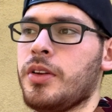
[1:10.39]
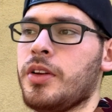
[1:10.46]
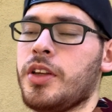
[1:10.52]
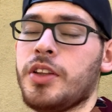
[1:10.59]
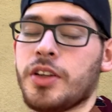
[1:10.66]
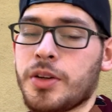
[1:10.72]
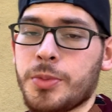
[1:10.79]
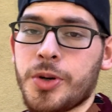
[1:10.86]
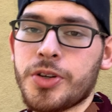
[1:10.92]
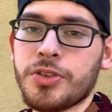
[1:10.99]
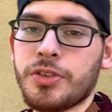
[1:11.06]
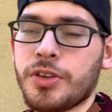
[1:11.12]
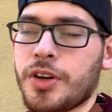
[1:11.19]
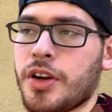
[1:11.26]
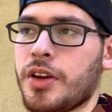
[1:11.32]
in the
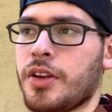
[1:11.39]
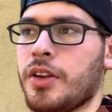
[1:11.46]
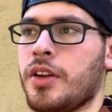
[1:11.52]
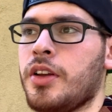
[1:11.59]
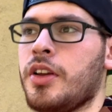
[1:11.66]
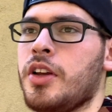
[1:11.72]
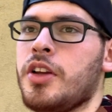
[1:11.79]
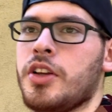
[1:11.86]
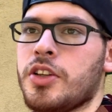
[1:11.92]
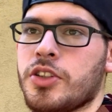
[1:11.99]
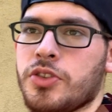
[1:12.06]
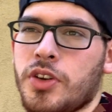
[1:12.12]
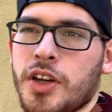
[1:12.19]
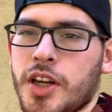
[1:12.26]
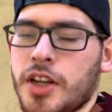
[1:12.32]
commercial or not.
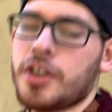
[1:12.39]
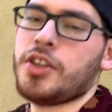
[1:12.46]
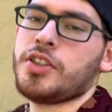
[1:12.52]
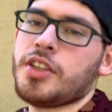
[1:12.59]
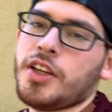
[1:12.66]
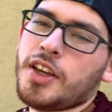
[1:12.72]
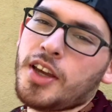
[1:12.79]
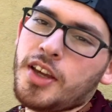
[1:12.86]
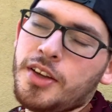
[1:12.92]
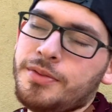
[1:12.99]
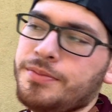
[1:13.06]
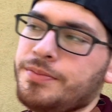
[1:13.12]
So I kind of just like, eh.